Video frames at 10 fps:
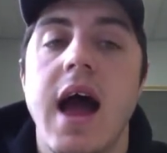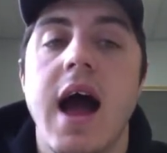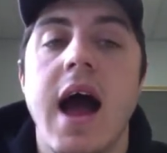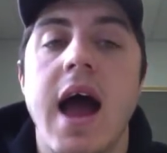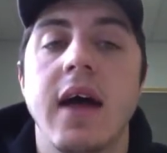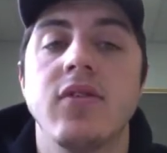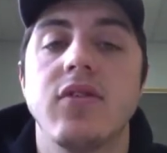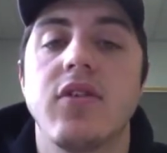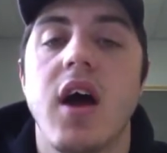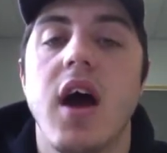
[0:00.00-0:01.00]

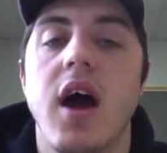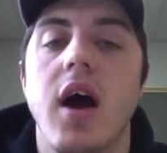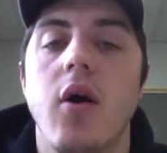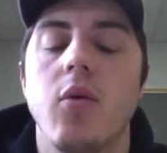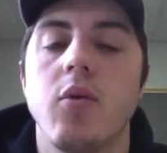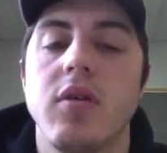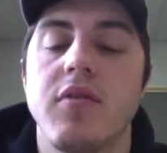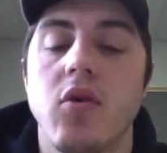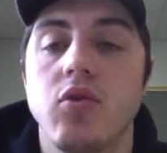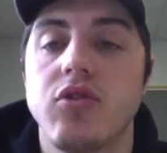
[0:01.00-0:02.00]
And we've
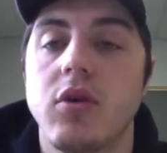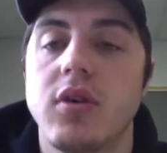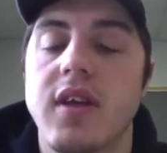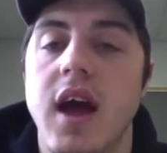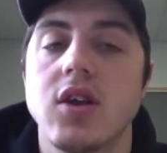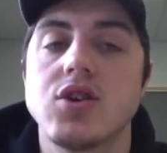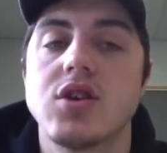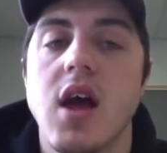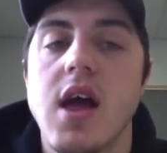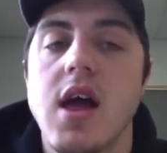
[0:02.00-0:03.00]
also
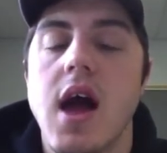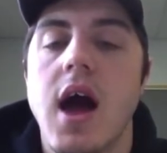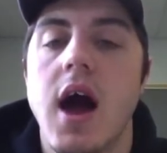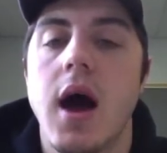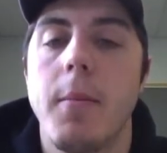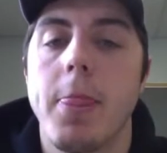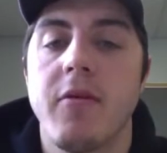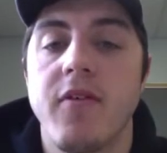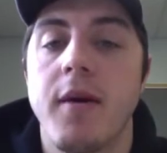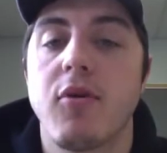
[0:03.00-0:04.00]
attached the
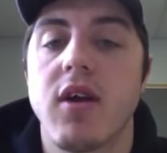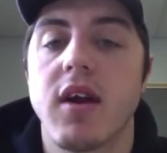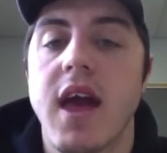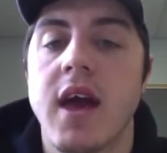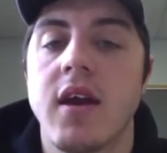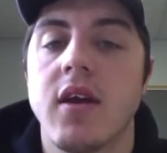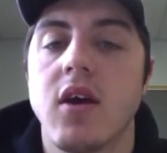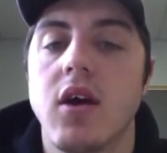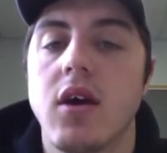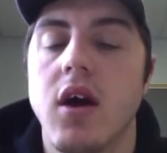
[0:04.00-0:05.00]
Farm Credit
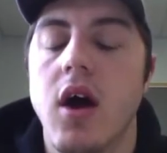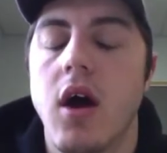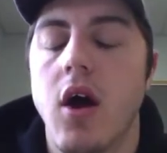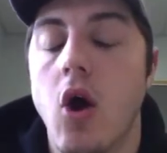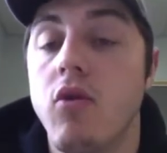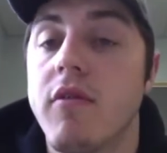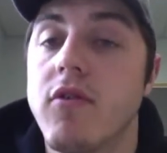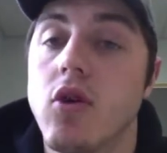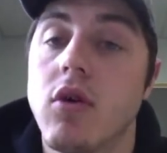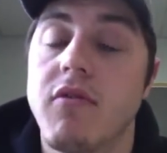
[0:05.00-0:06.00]
Canada
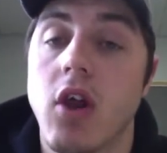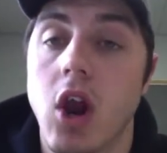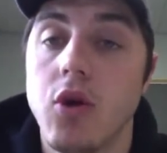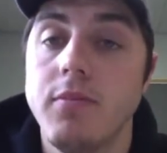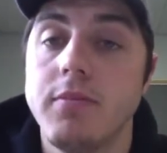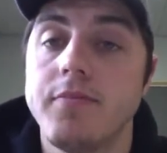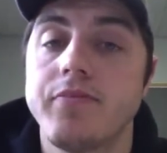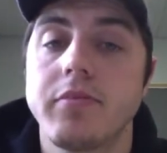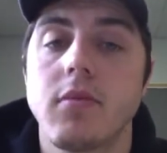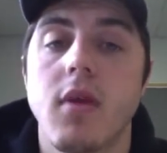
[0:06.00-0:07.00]
overview of the loan,
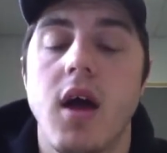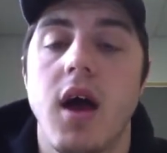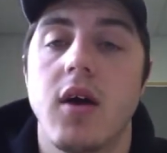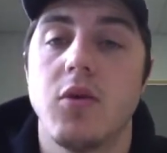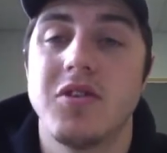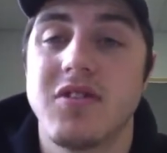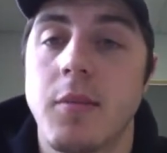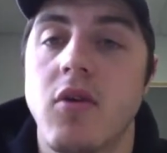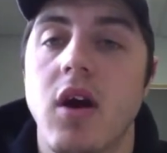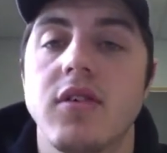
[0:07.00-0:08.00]
which
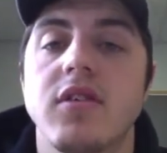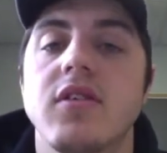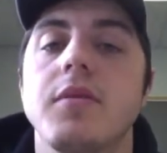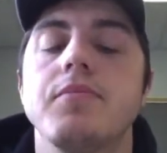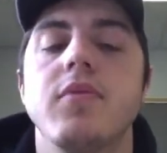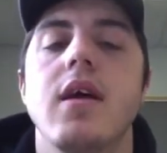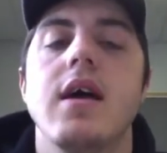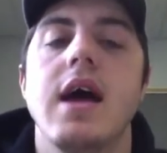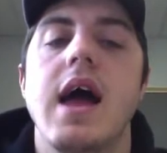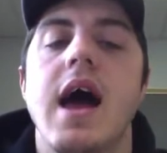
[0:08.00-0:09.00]
summarizes it.
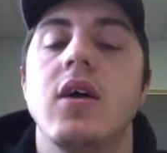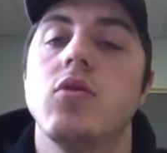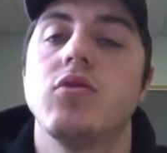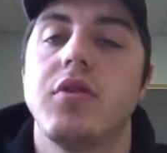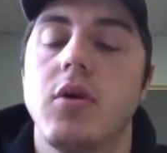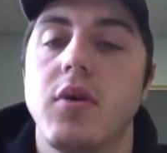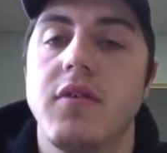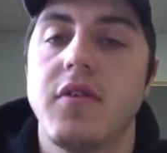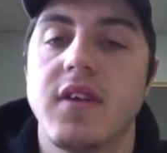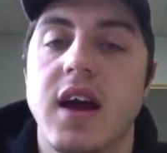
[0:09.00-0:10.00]
And also
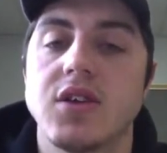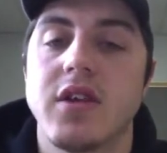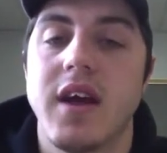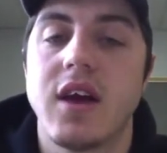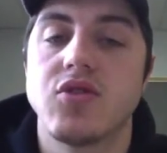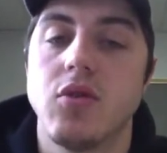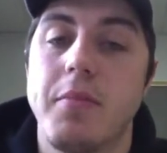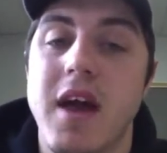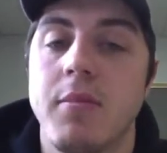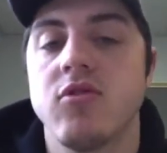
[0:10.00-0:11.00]
we've attached the actual
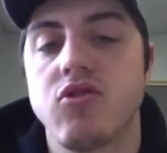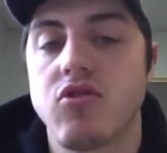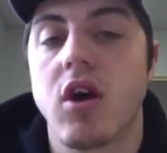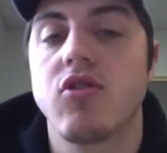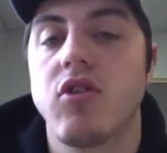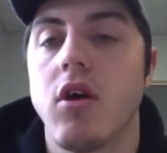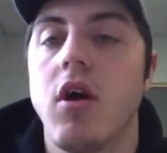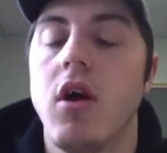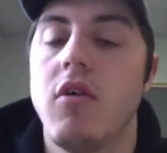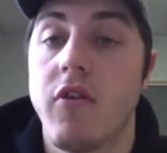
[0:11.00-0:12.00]
payment structure
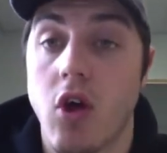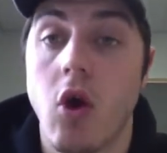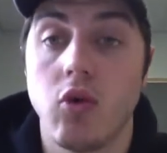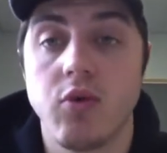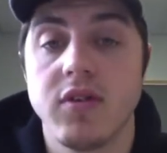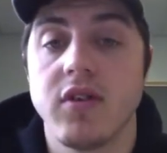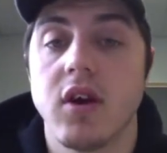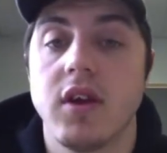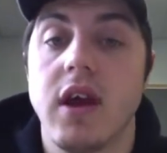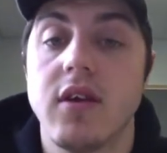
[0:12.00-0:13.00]
for the whole
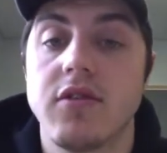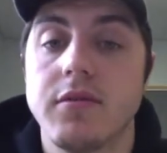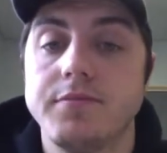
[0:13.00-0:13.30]
29 years.